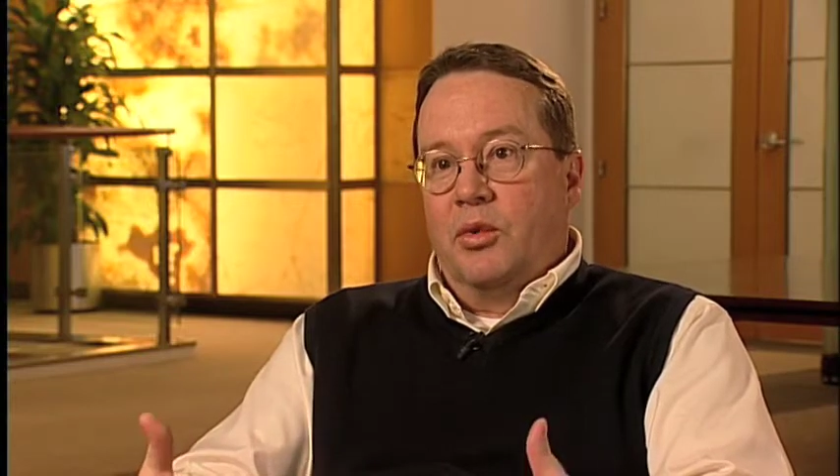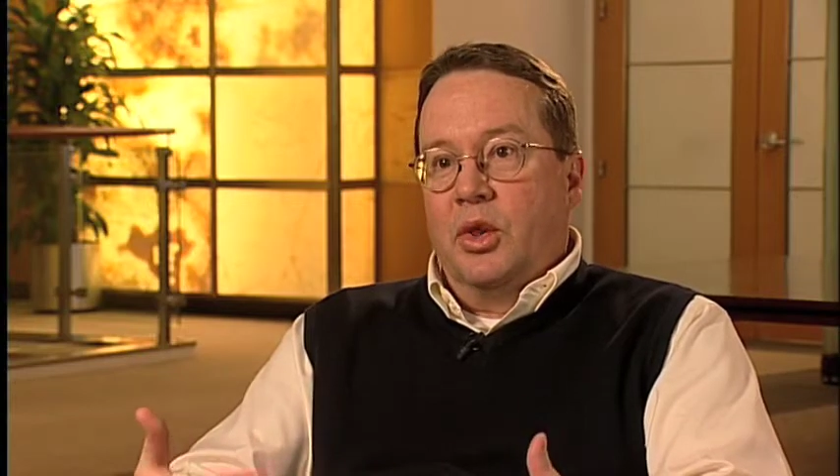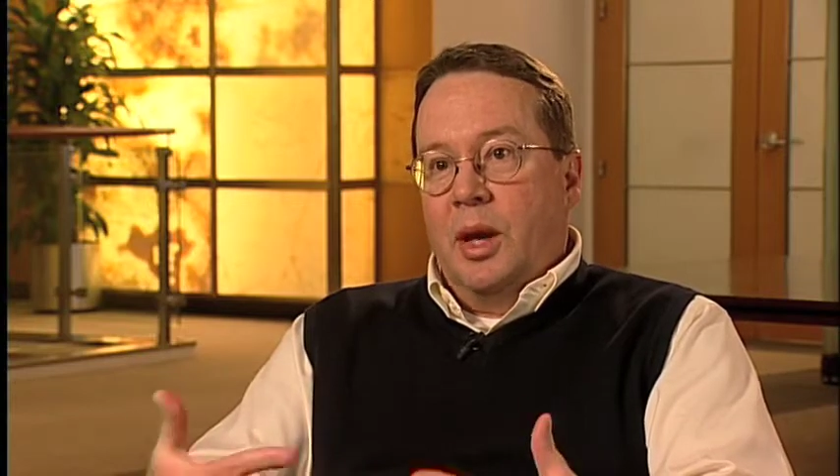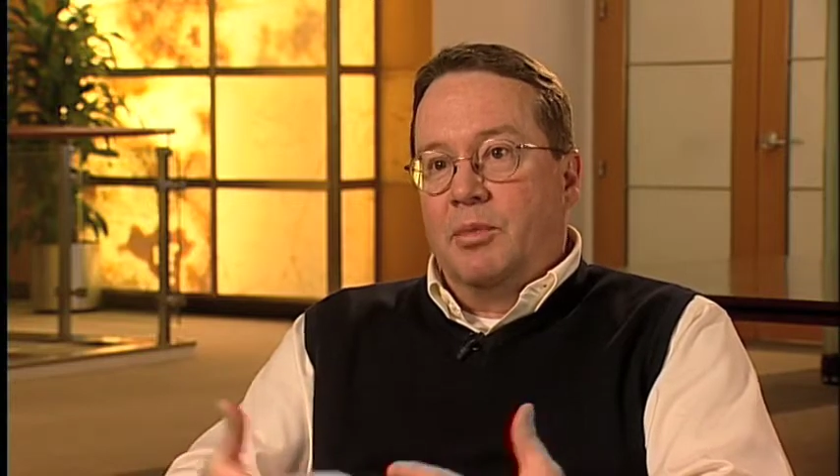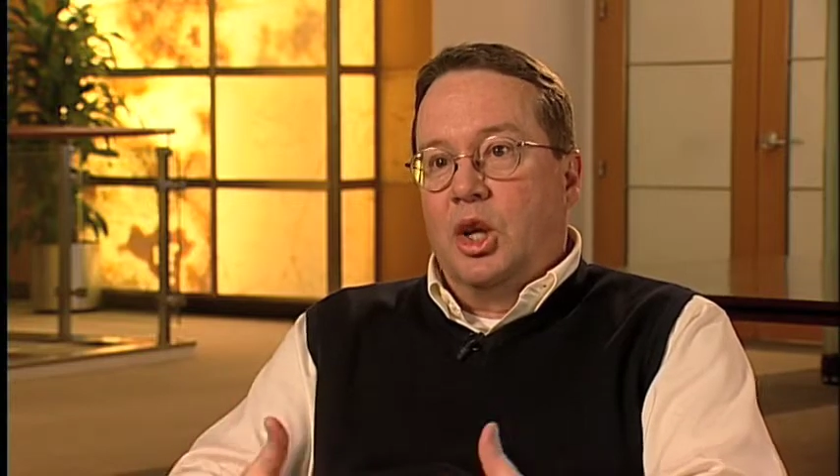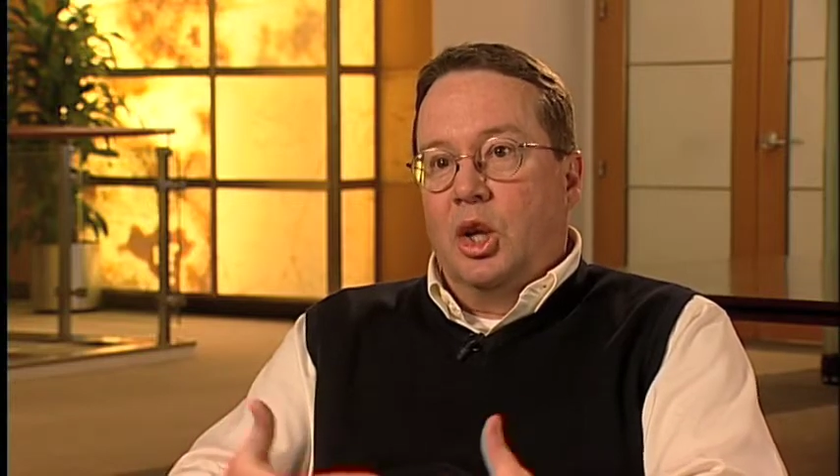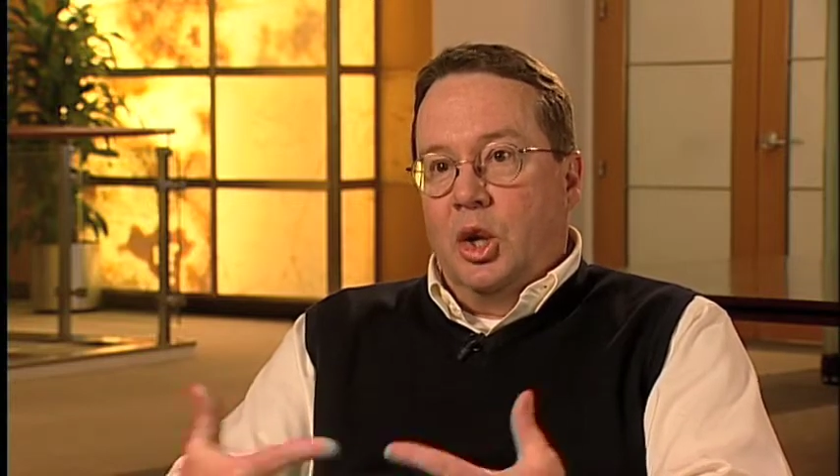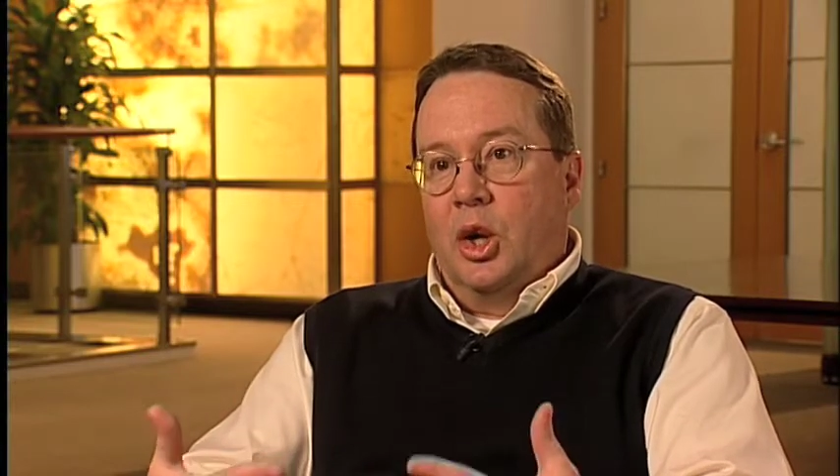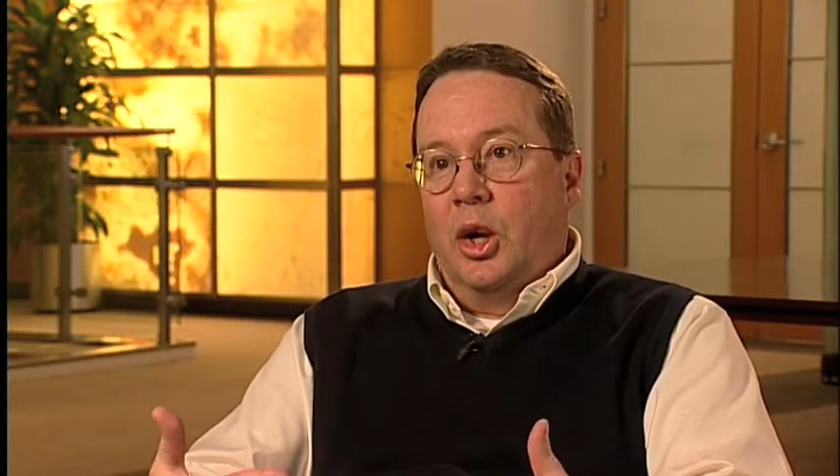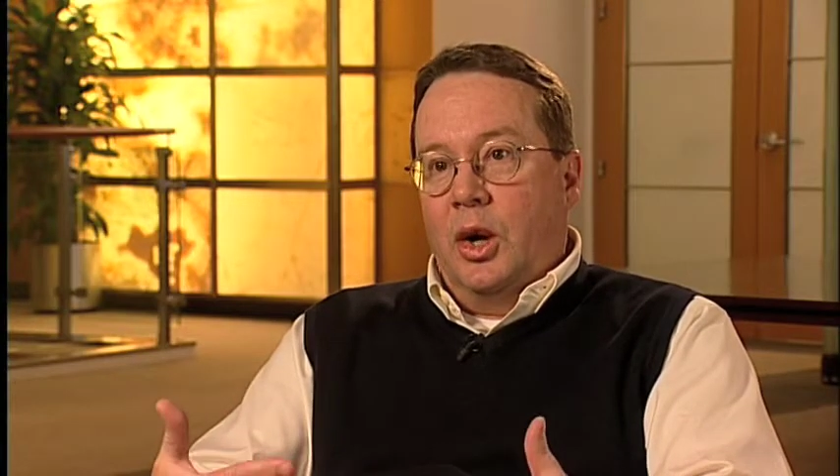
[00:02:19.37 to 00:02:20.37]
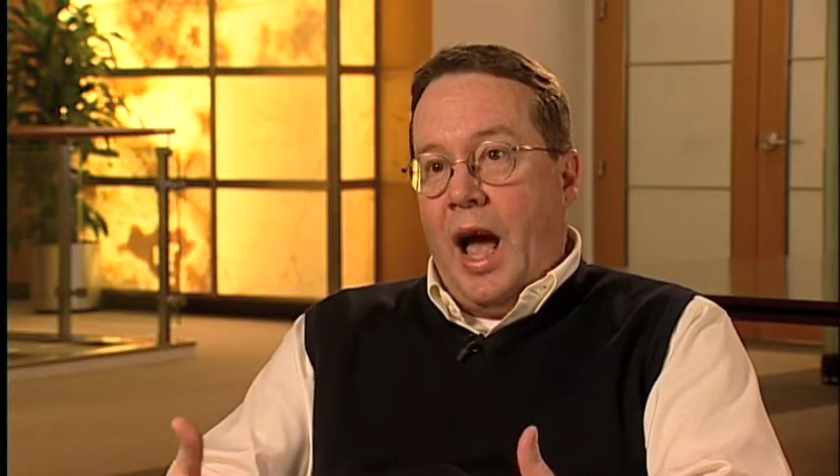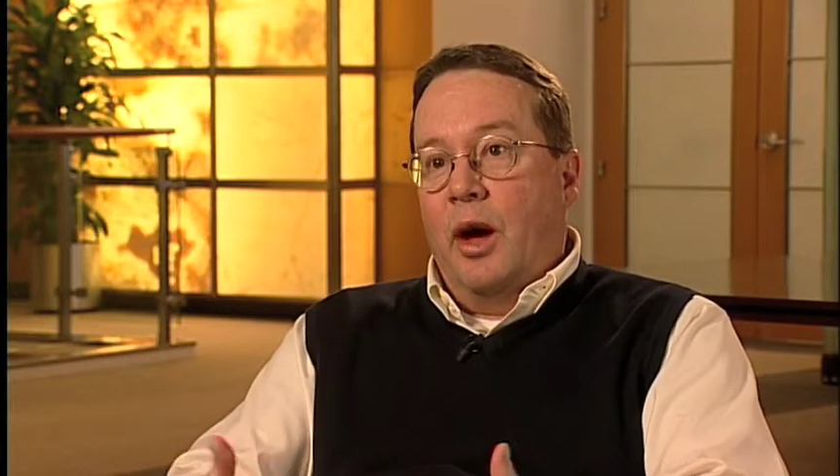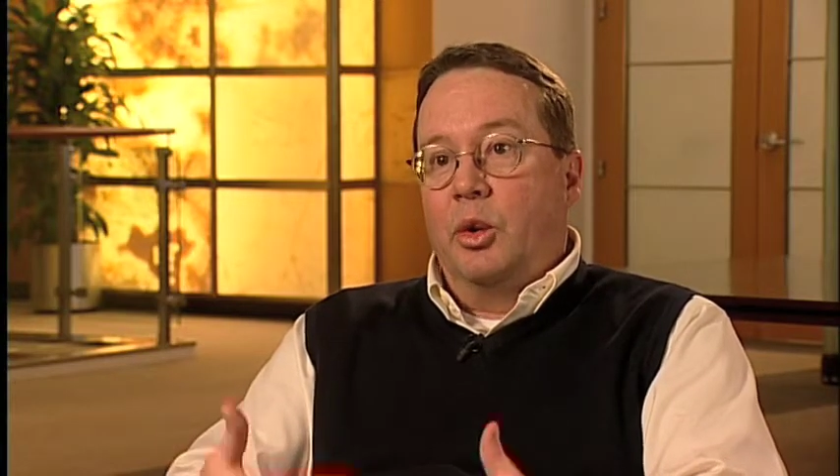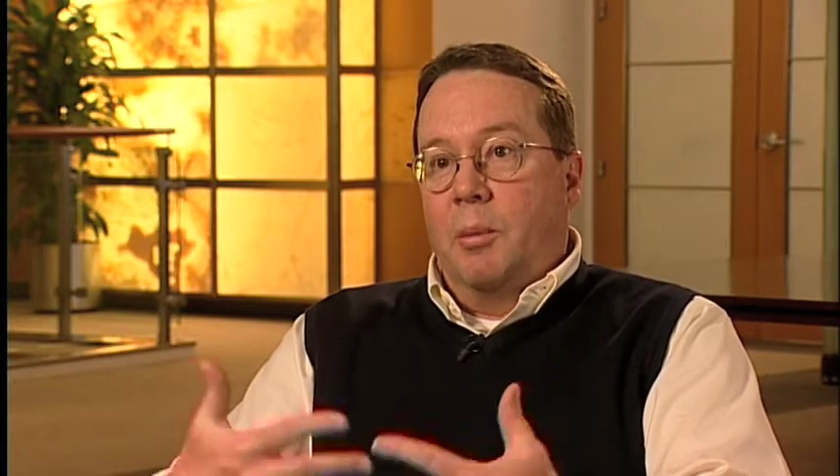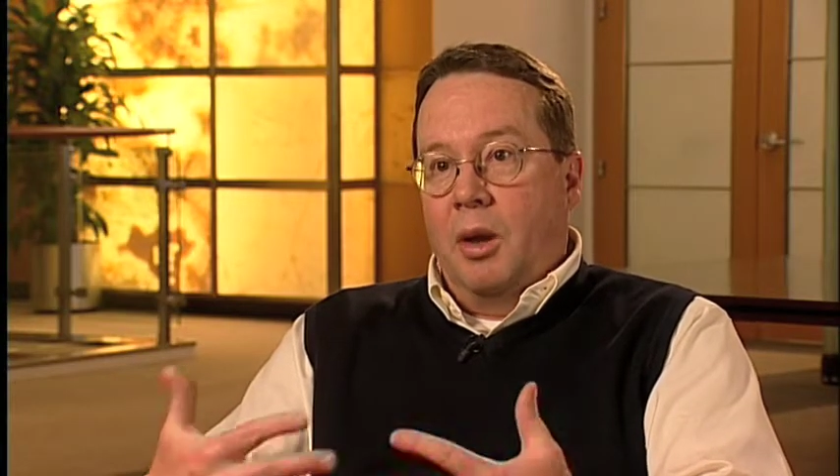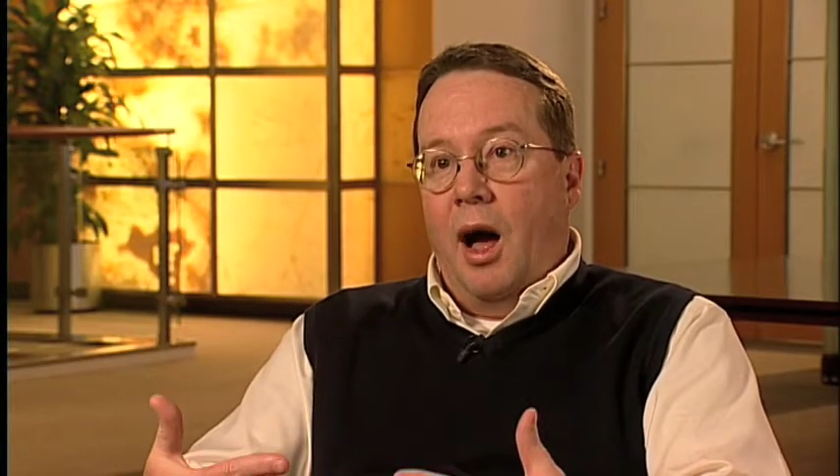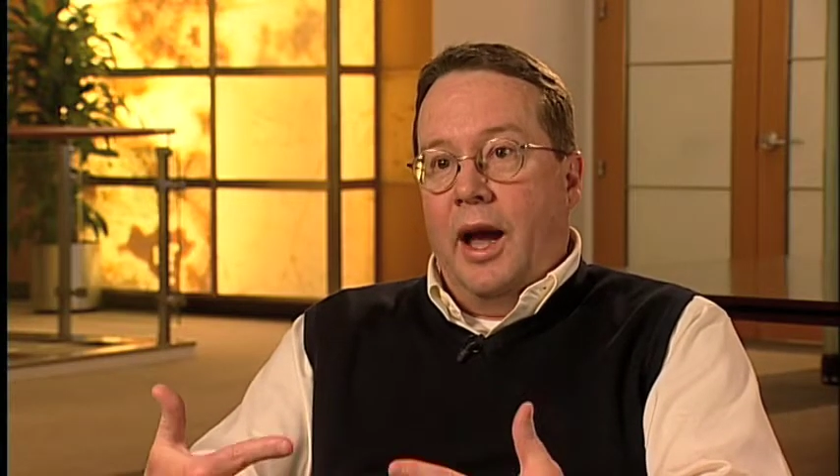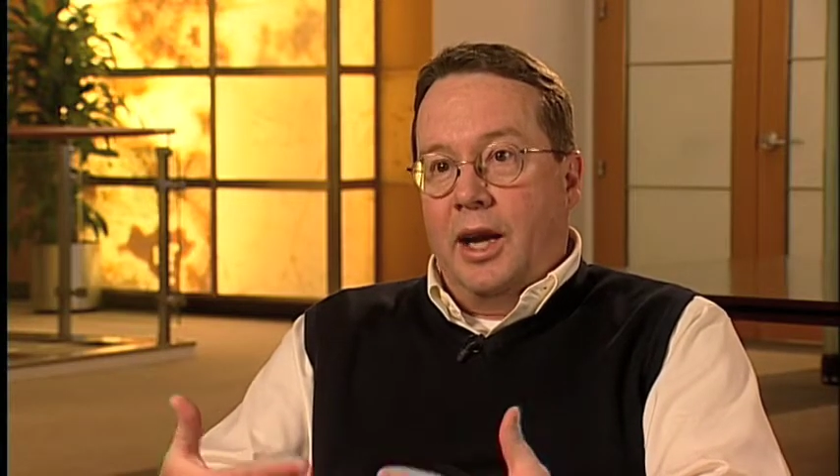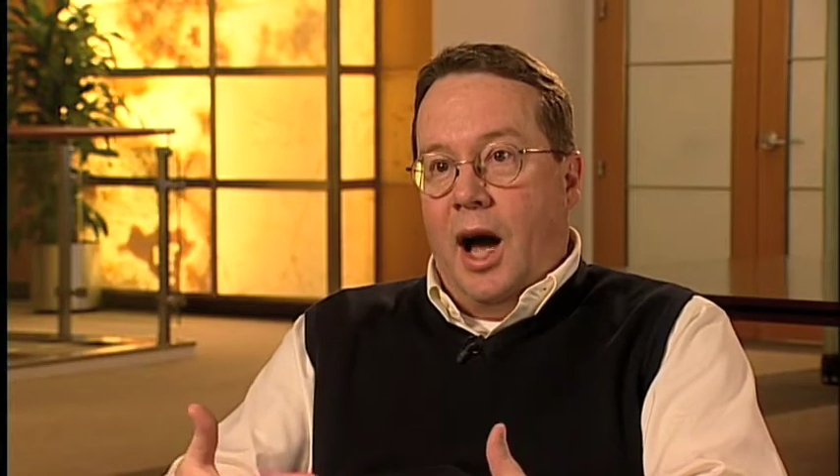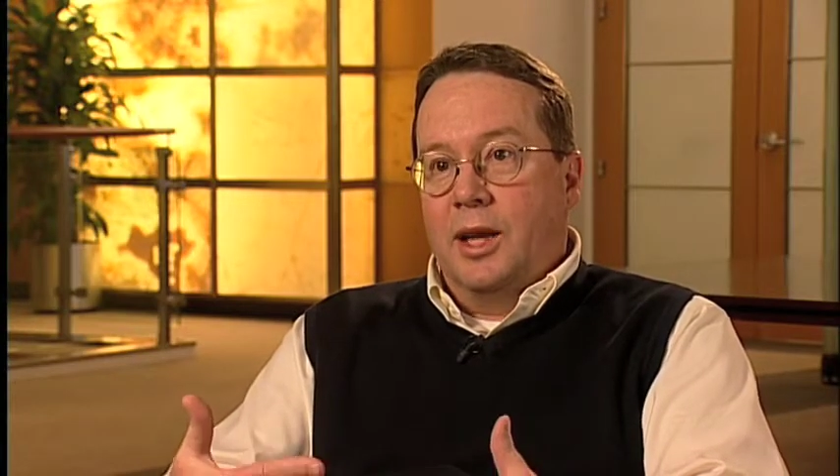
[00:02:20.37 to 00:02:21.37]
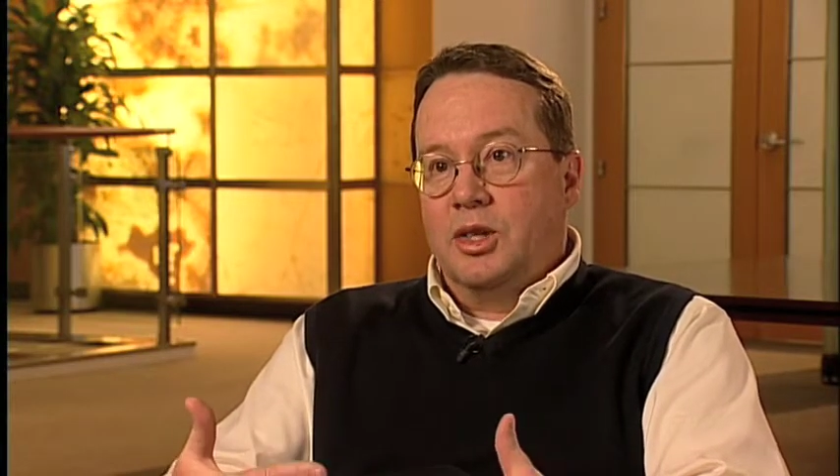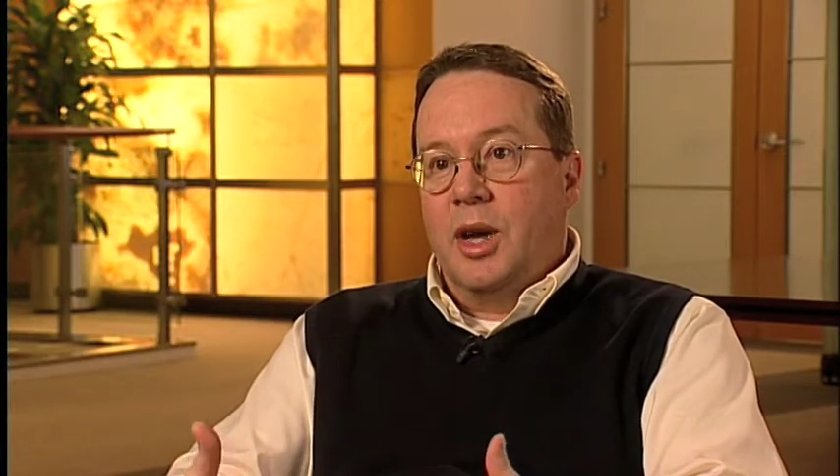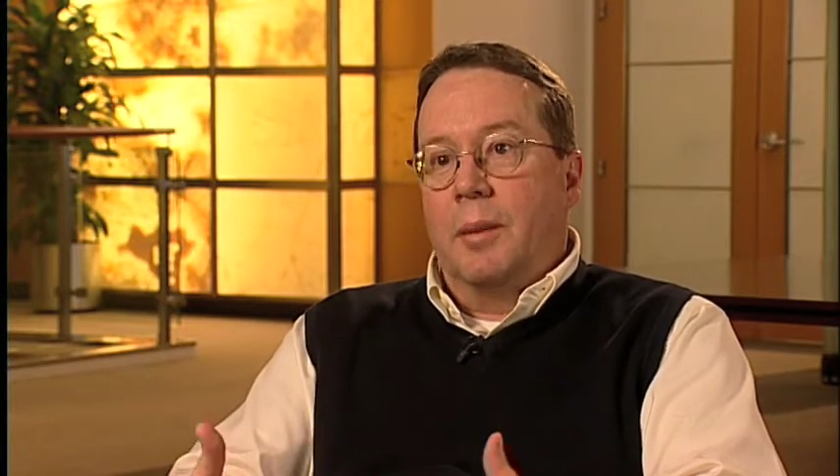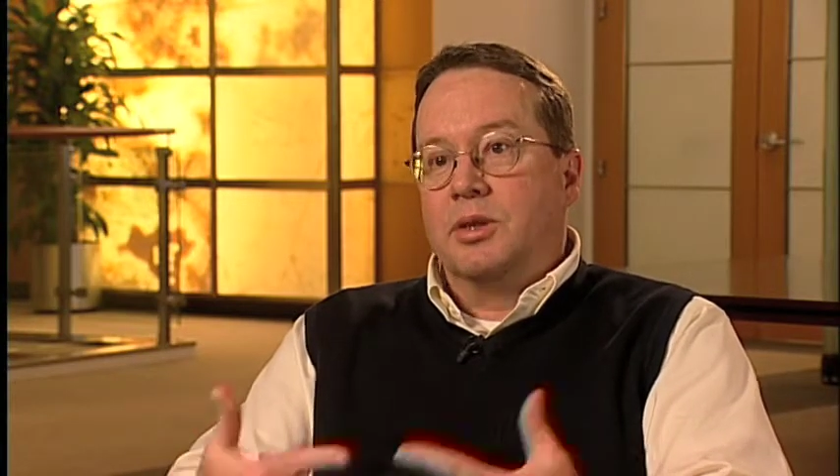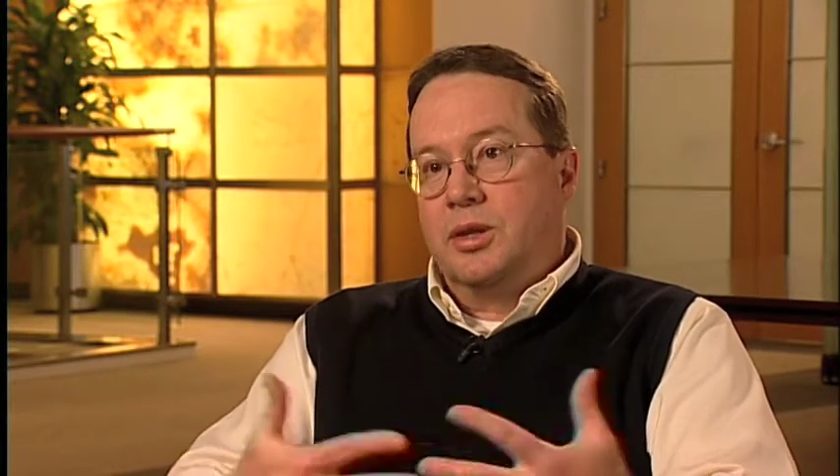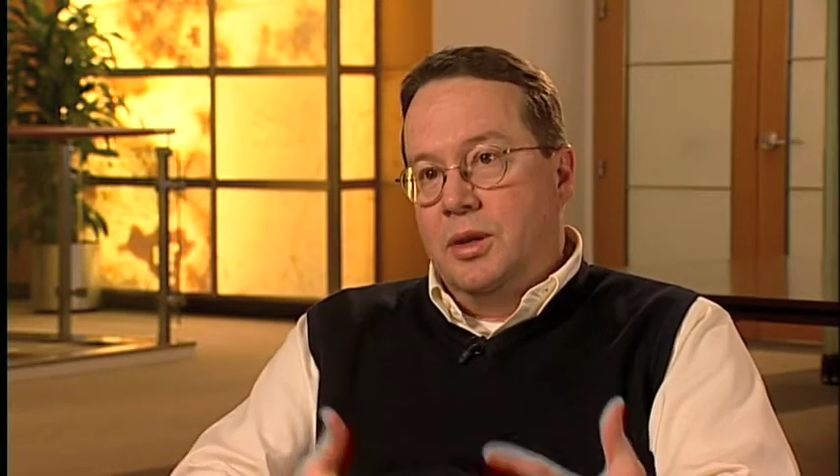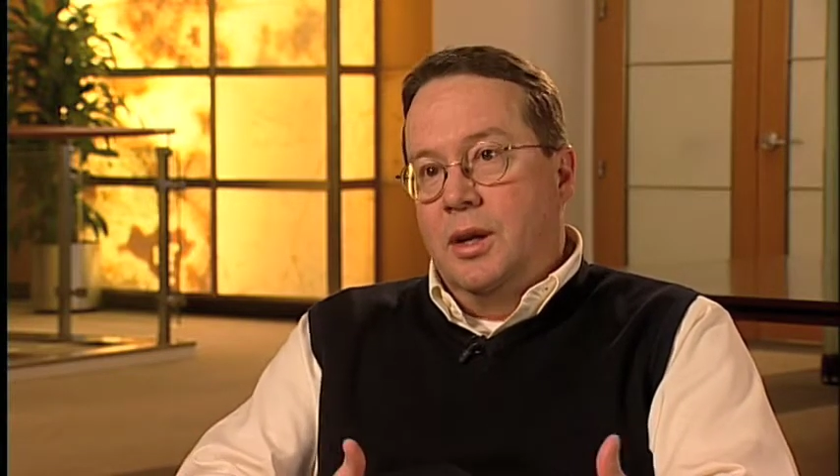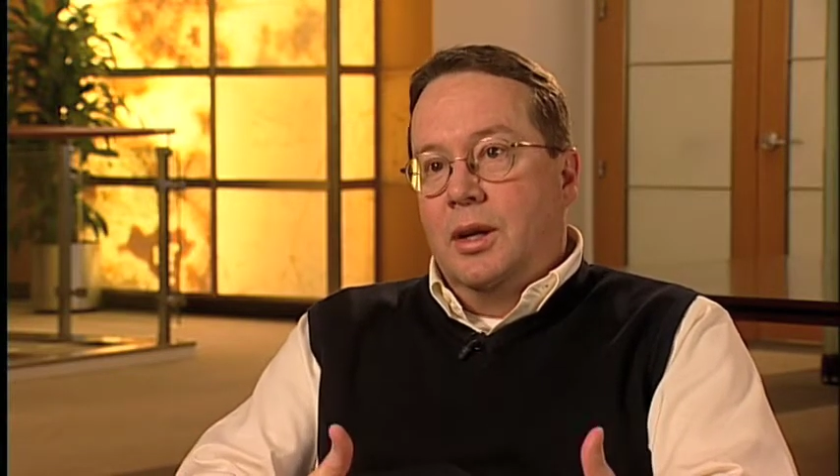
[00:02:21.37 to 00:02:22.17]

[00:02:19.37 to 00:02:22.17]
for them to learn how to apply concepts